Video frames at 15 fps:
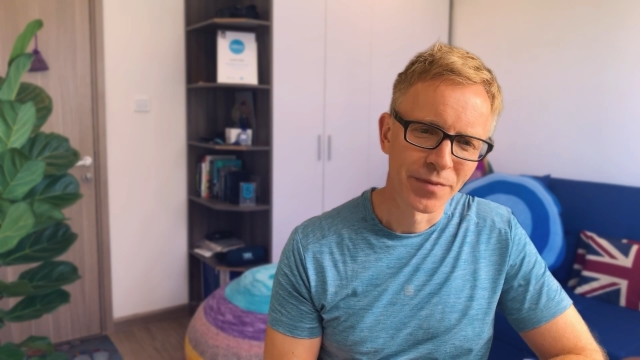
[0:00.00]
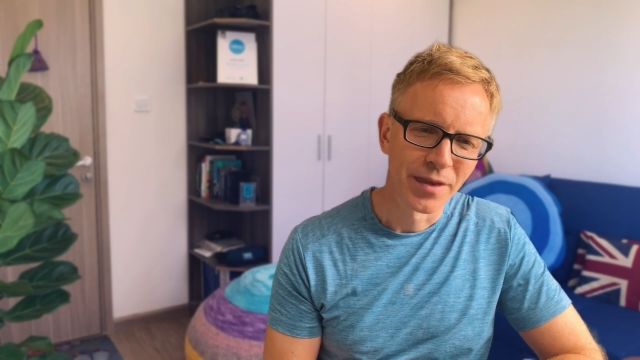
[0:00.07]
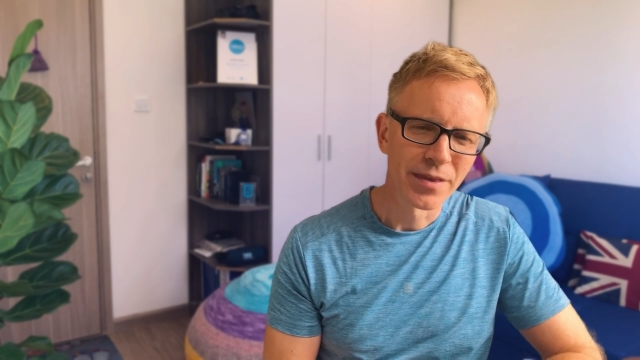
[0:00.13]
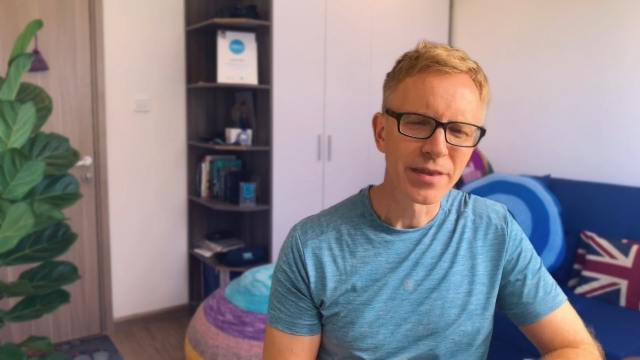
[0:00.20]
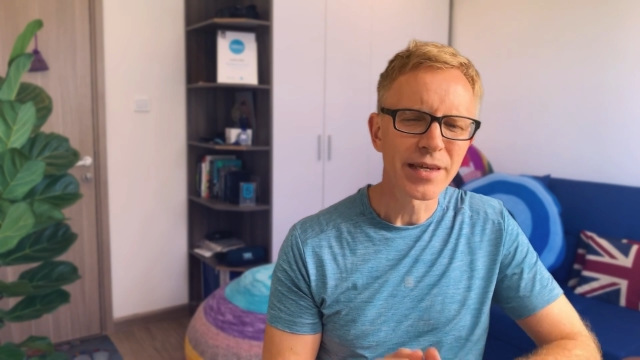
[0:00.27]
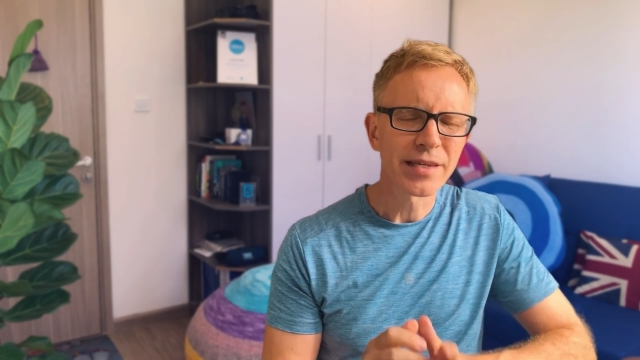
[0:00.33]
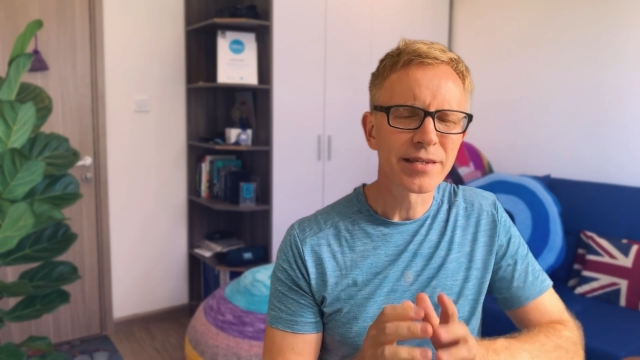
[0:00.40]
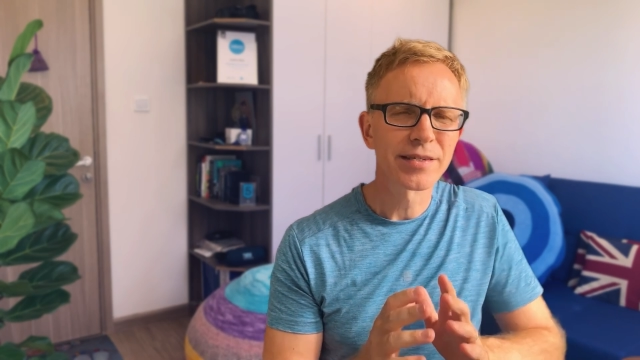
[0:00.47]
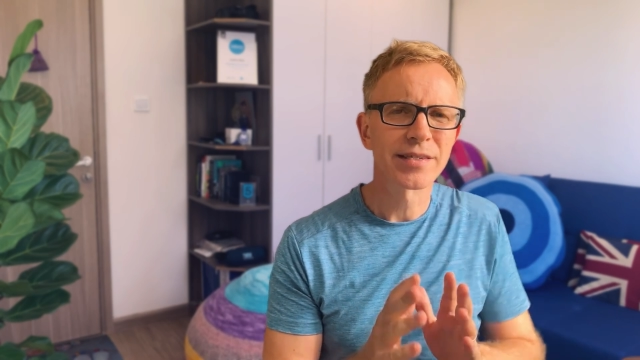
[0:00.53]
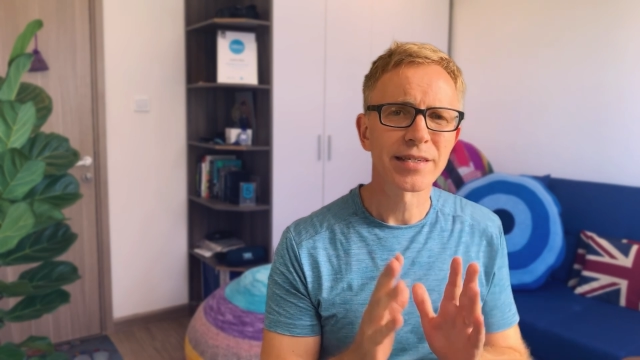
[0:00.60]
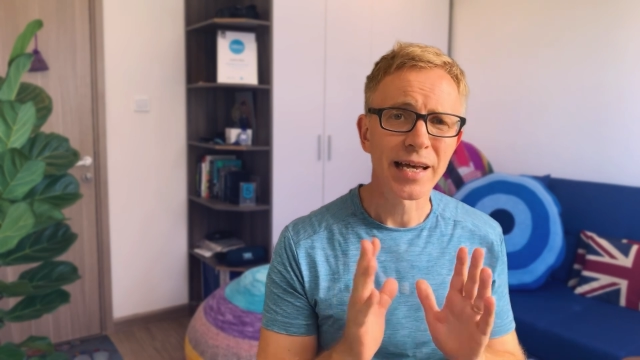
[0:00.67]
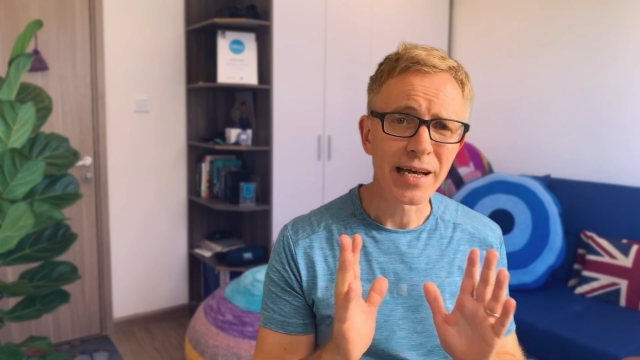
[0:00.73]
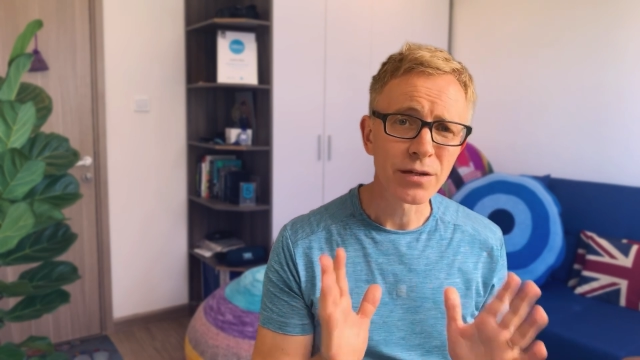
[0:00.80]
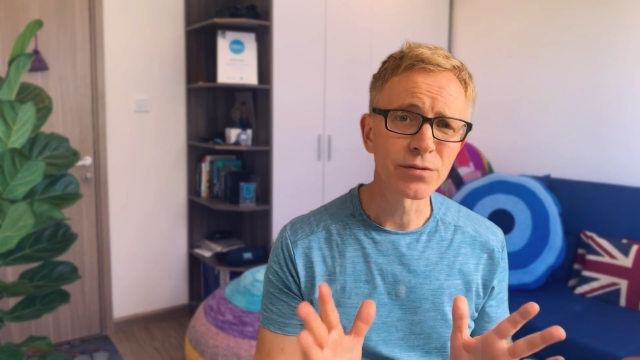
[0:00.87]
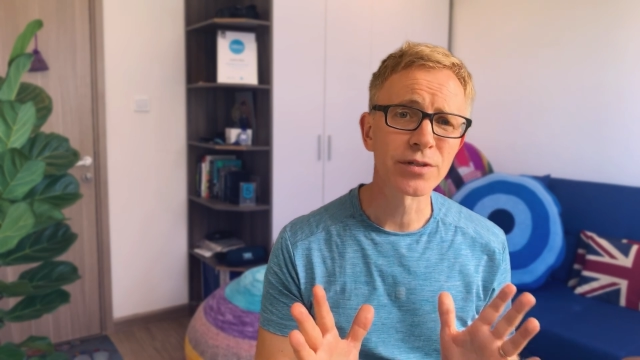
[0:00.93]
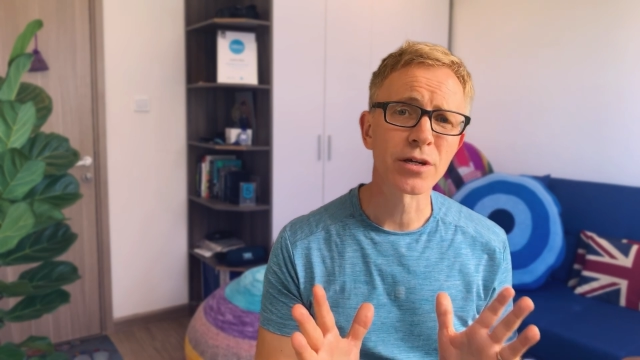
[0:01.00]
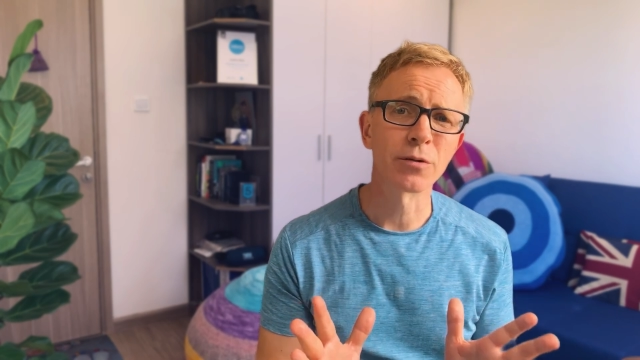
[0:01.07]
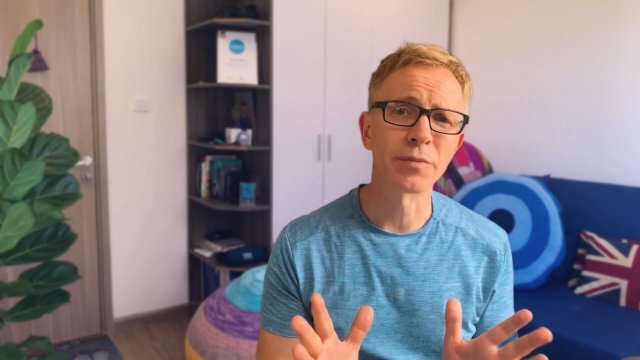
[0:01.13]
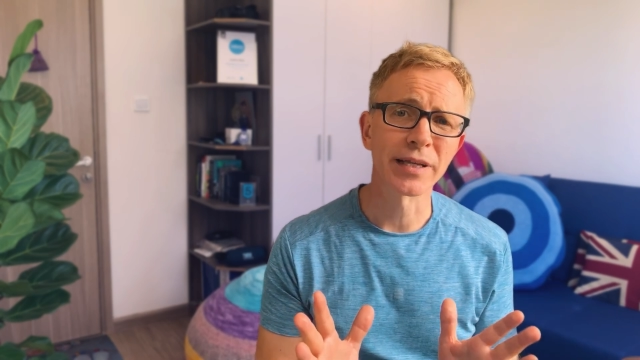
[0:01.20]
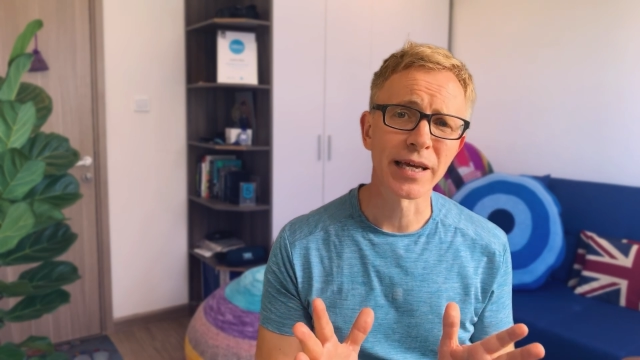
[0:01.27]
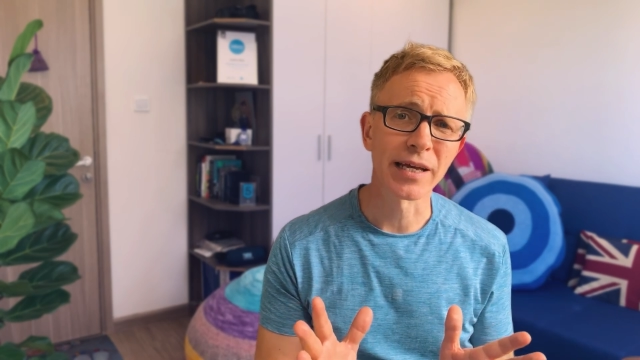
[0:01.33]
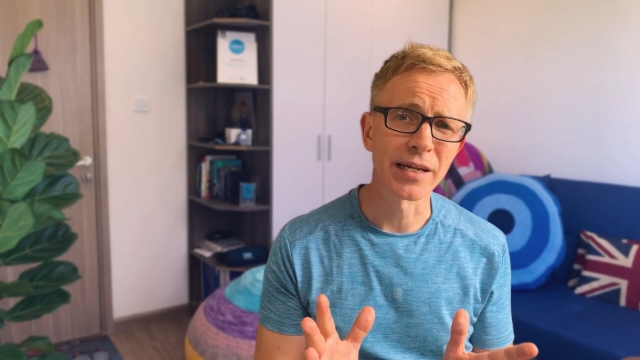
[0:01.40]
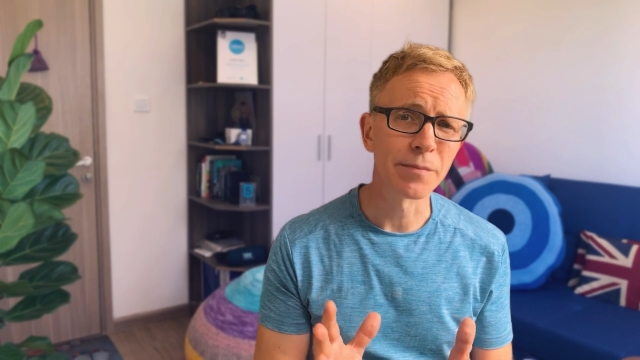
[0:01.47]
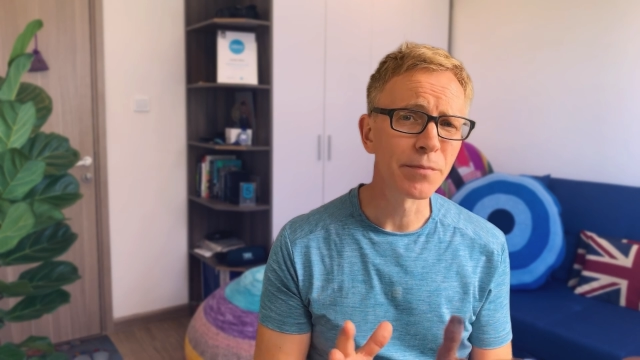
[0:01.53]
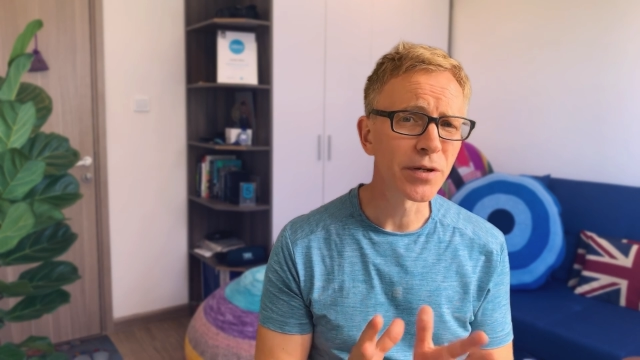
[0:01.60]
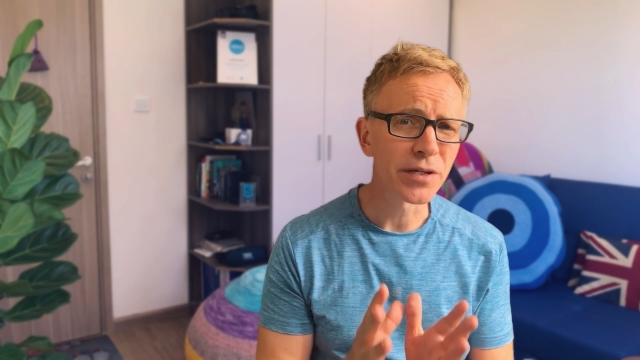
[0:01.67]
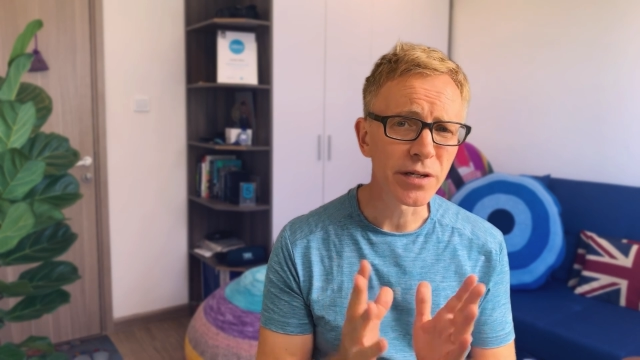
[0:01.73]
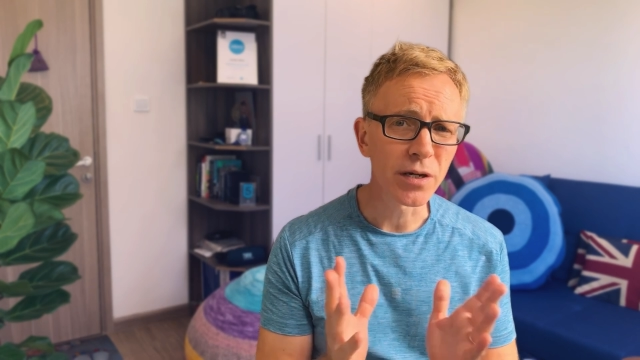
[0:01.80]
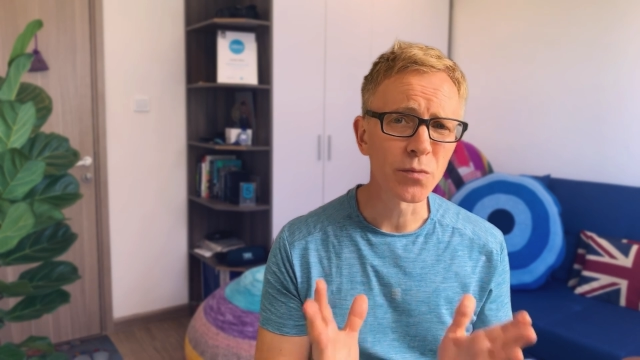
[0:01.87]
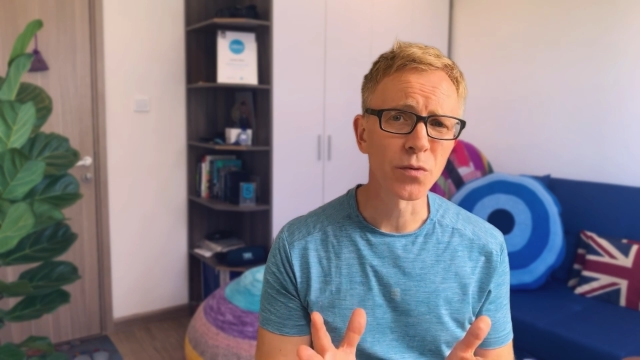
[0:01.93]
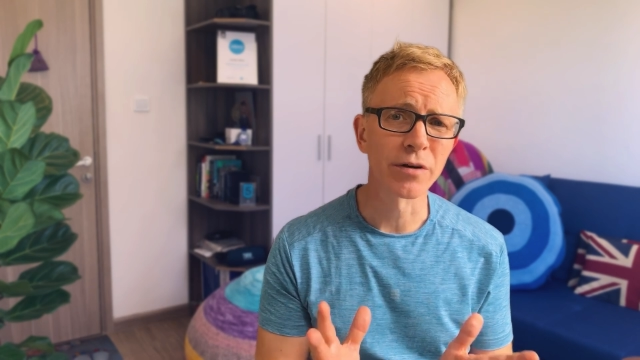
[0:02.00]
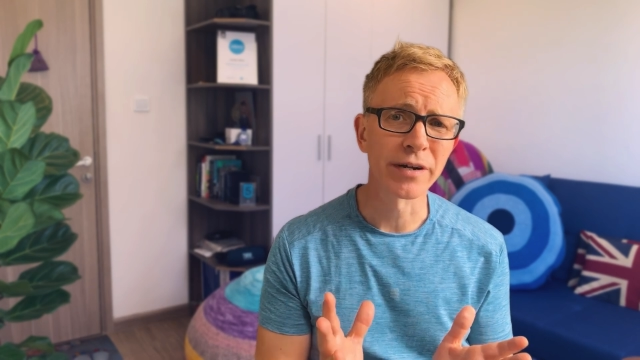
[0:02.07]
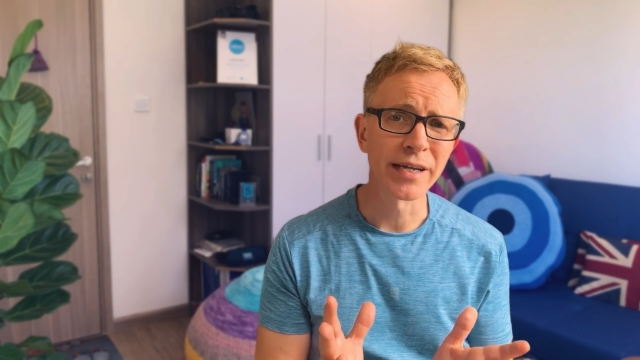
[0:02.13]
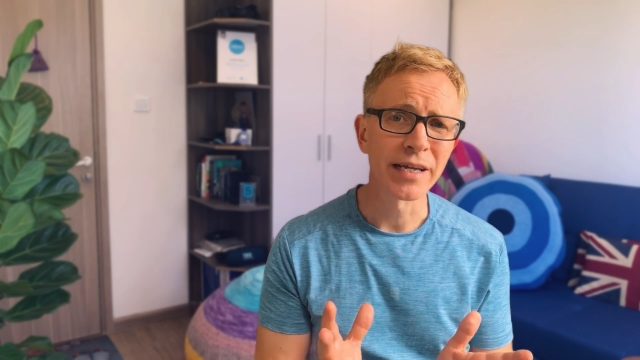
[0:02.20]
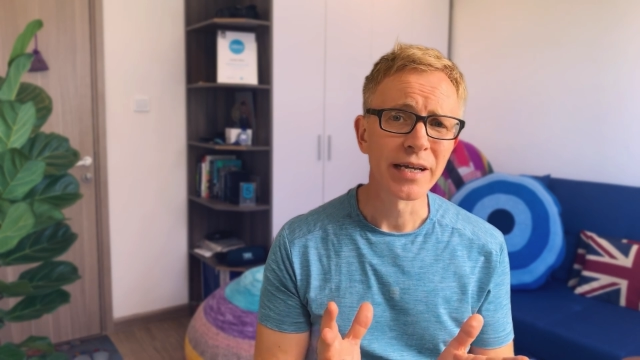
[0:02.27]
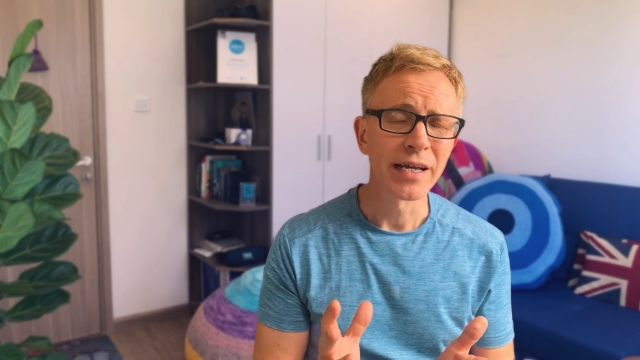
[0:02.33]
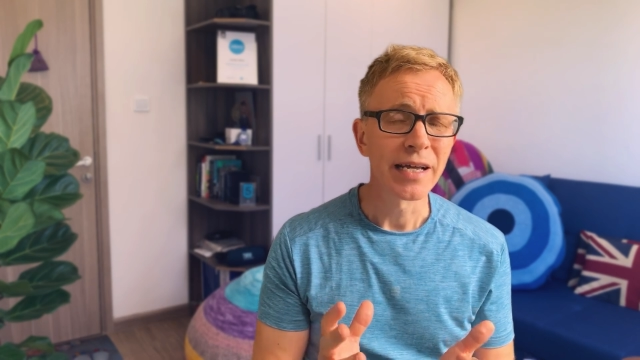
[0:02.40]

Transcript: This sounds complicated, but don't worry,